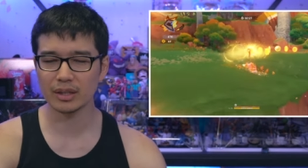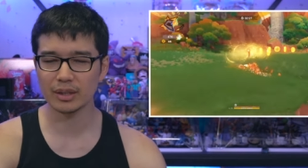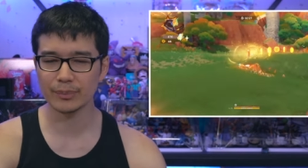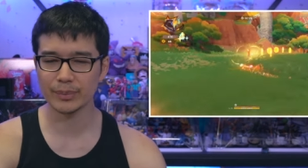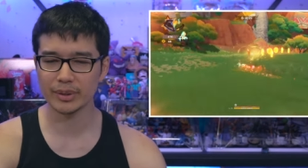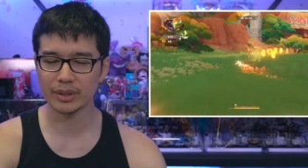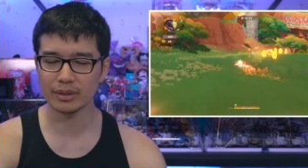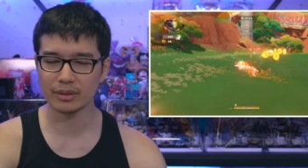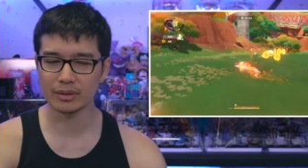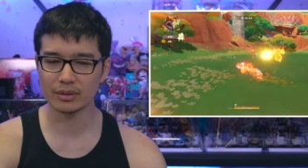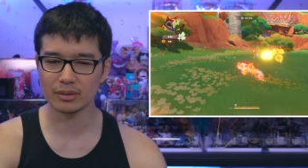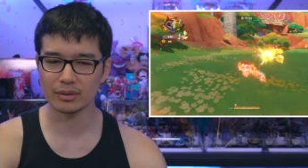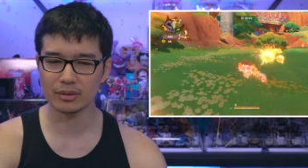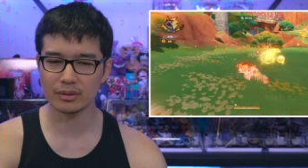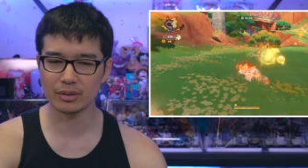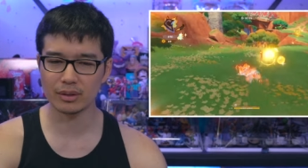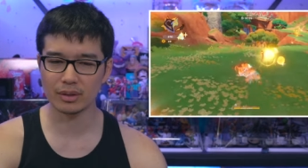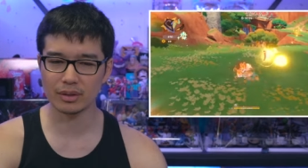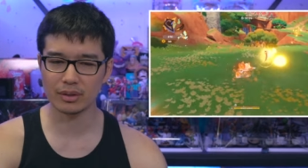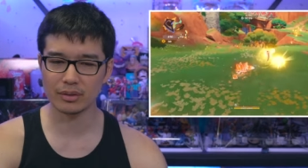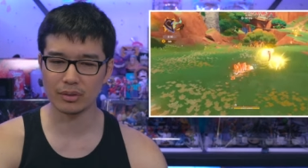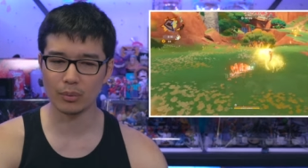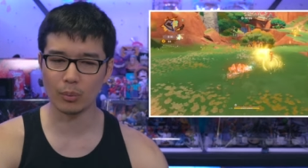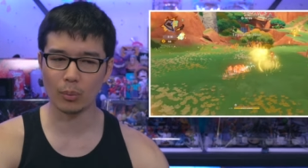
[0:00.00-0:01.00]
I mean,
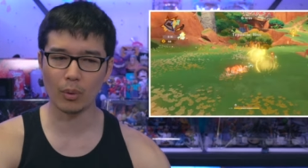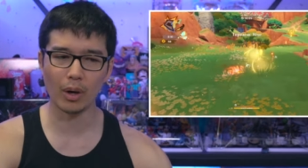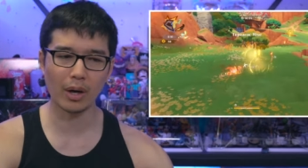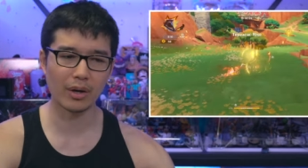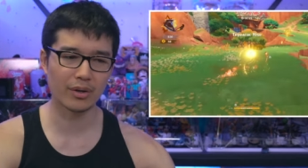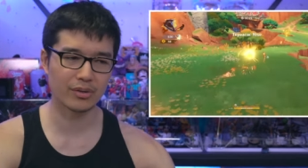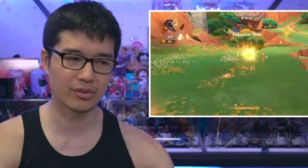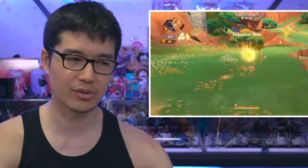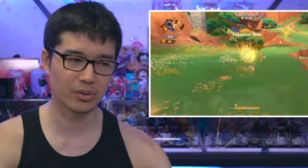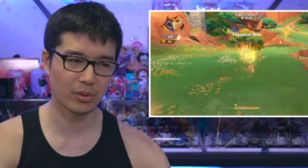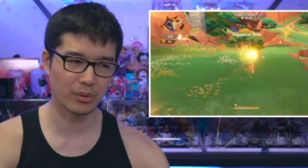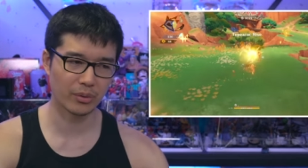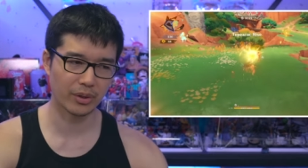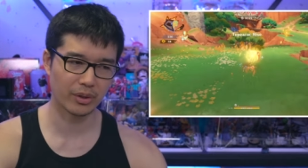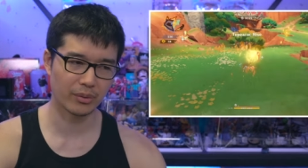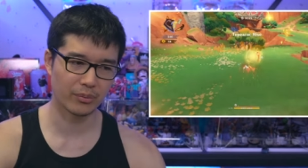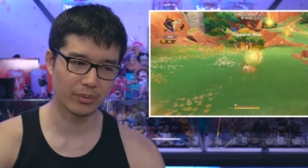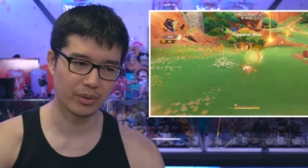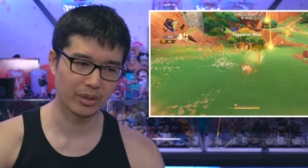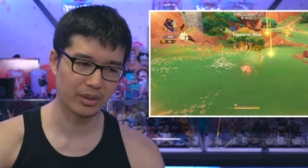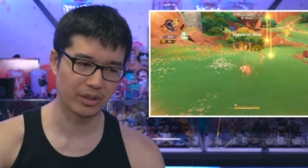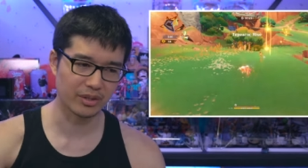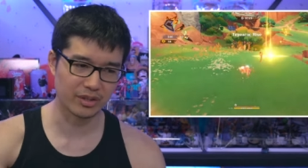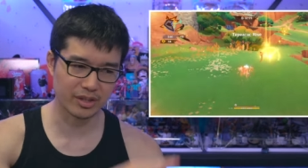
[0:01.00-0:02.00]
the the water Saurian
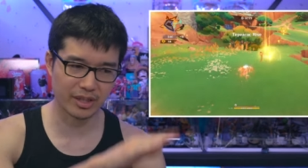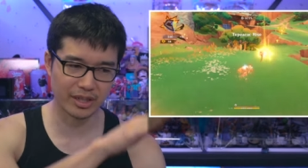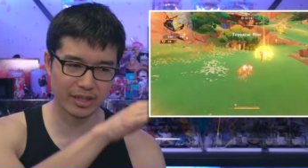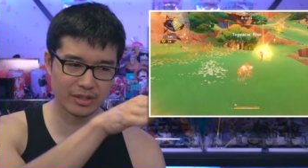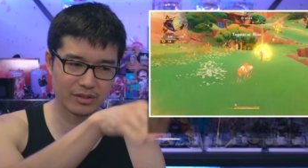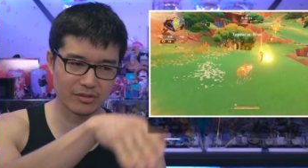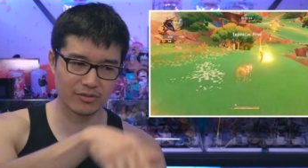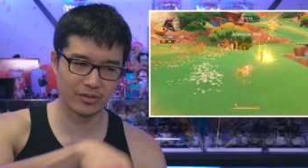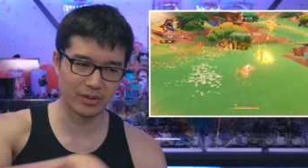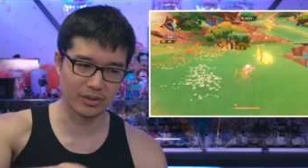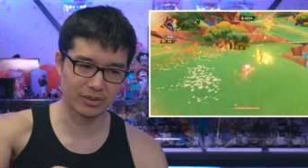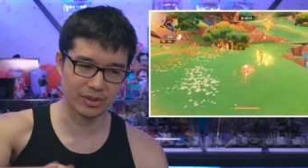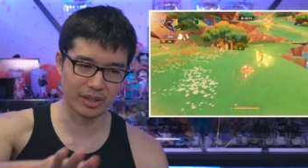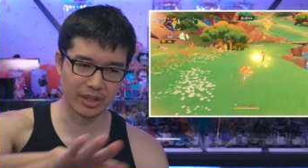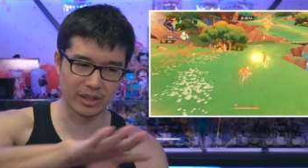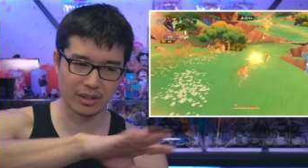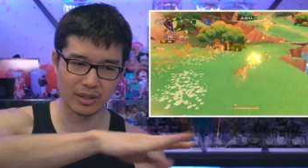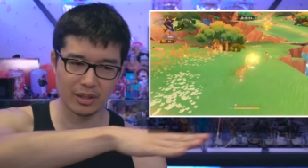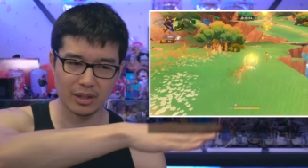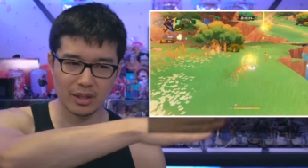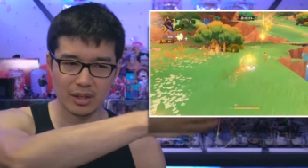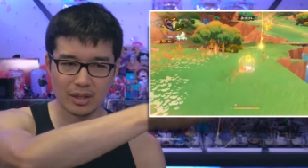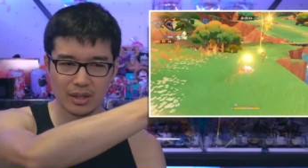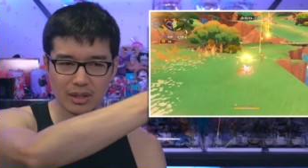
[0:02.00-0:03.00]
one, it kind of just feels like
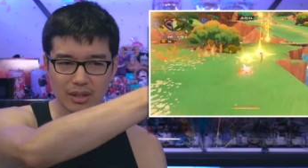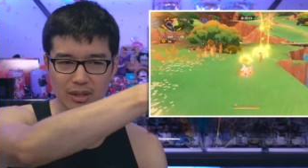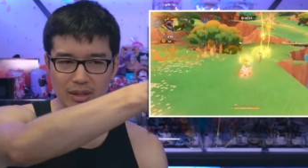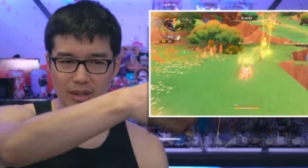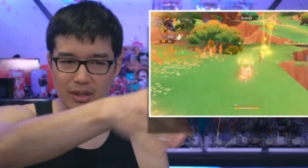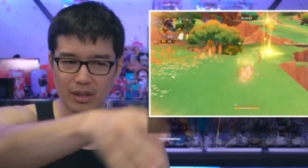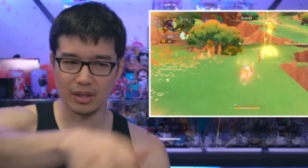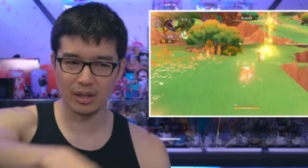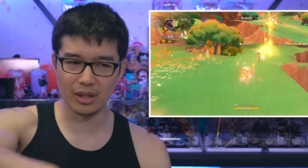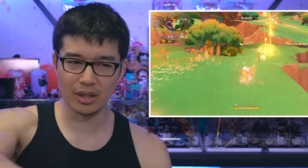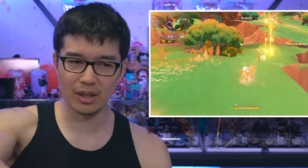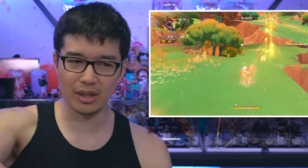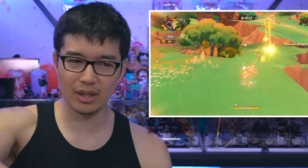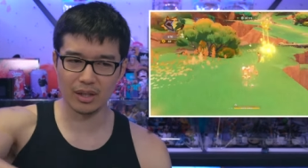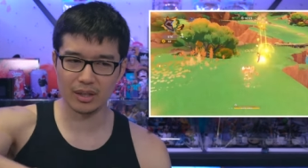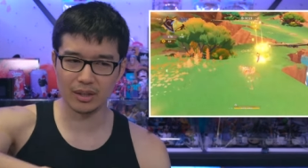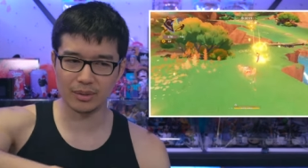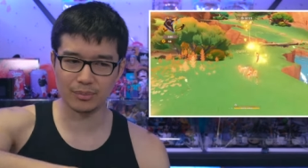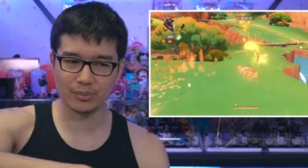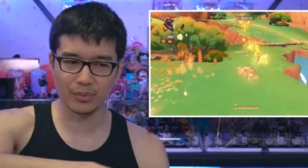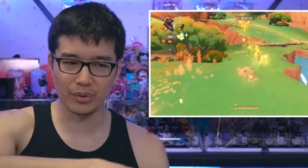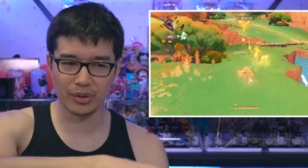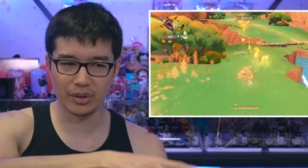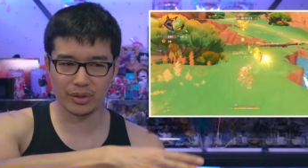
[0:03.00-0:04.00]

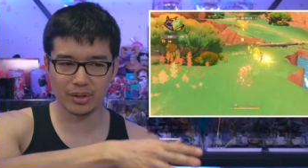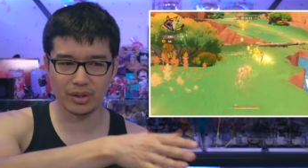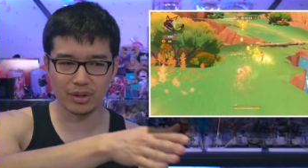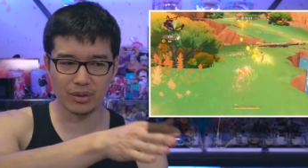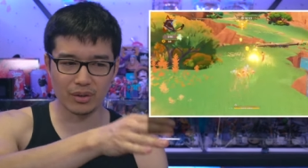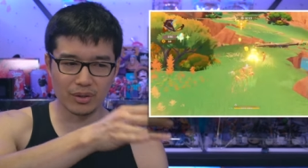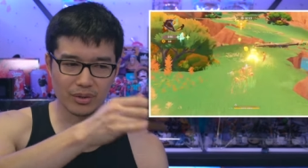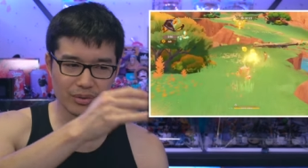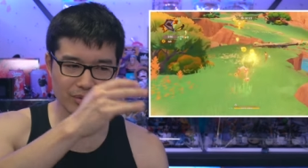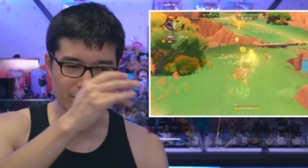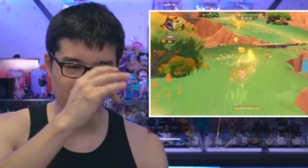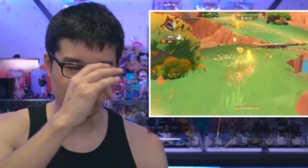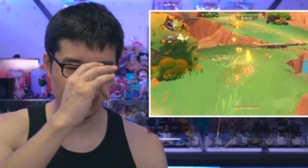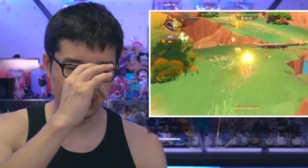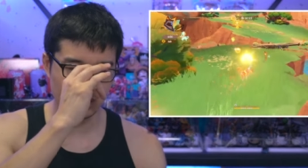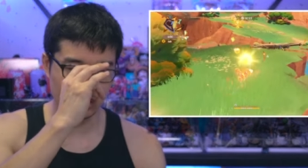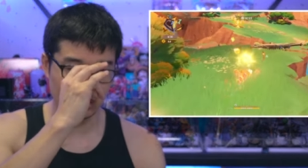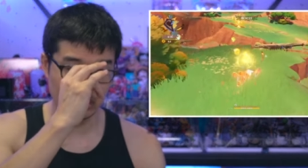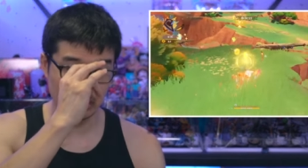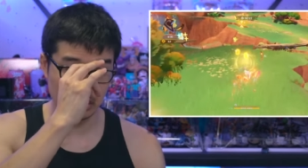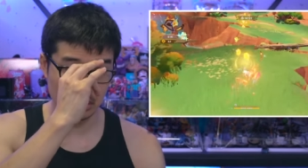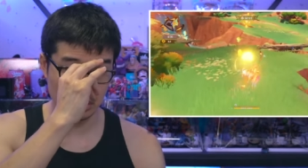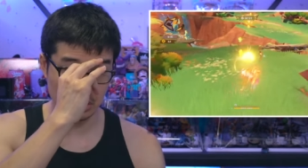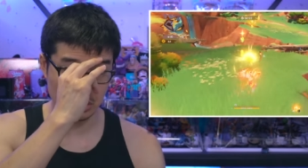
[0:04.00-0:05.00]
um, what do you call those like
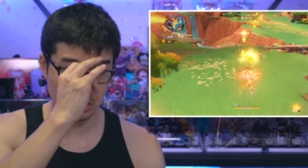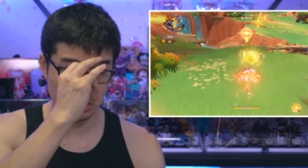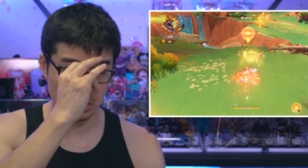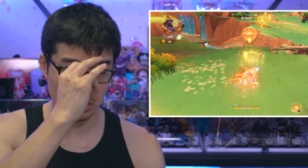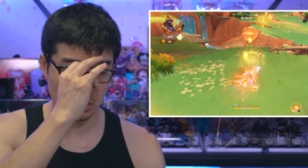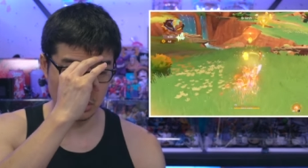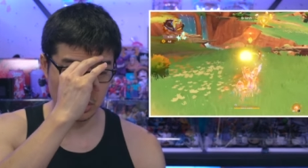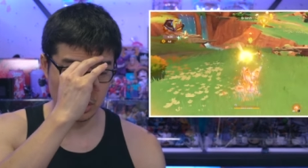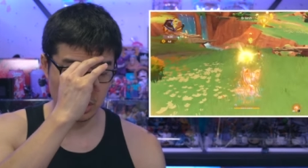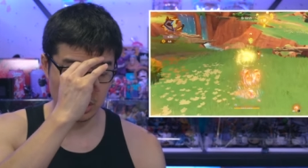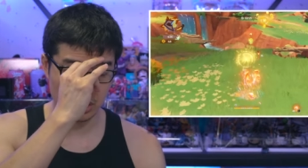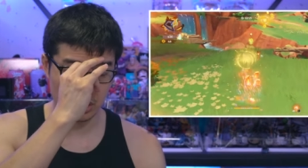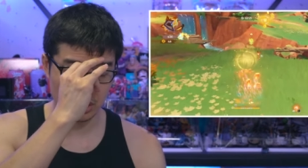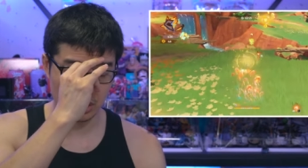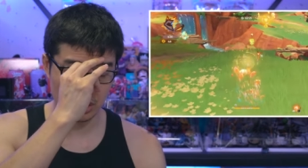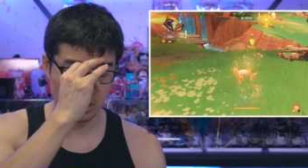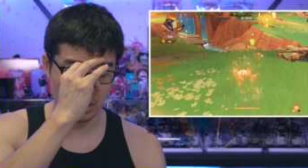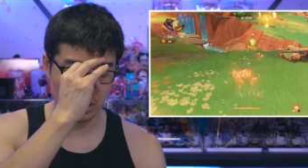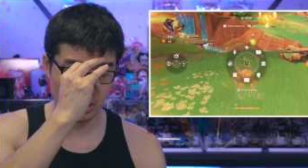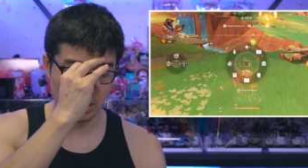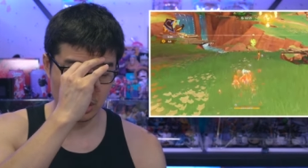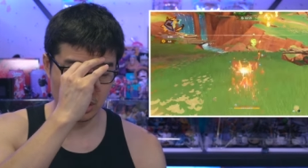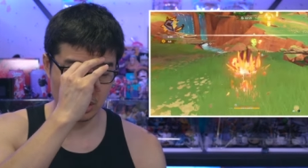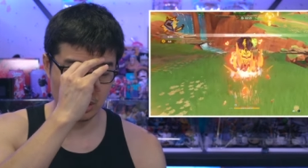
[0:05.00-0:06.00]
those
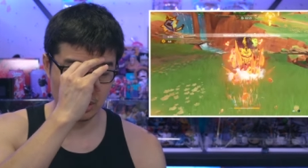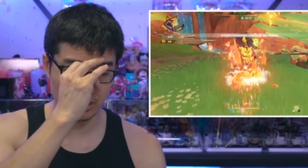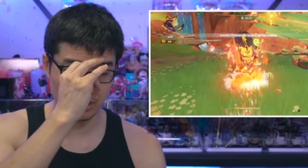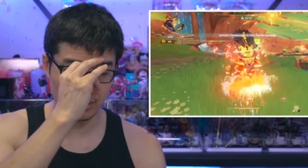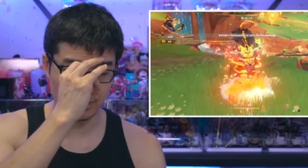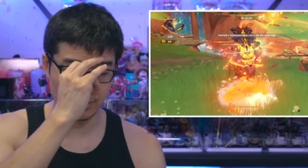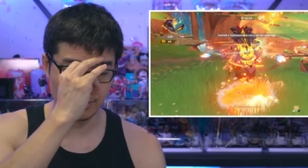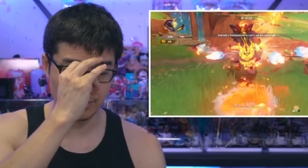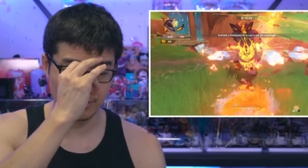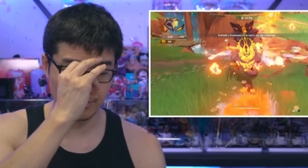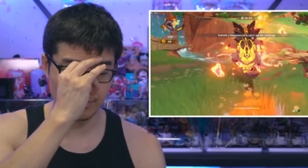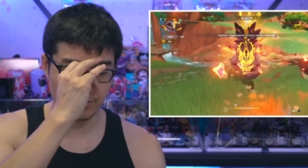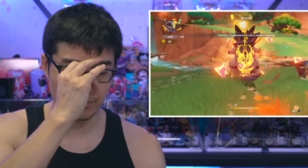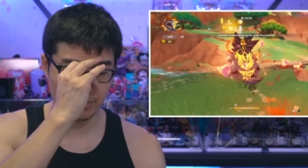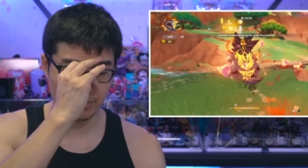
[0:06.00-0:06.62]
um,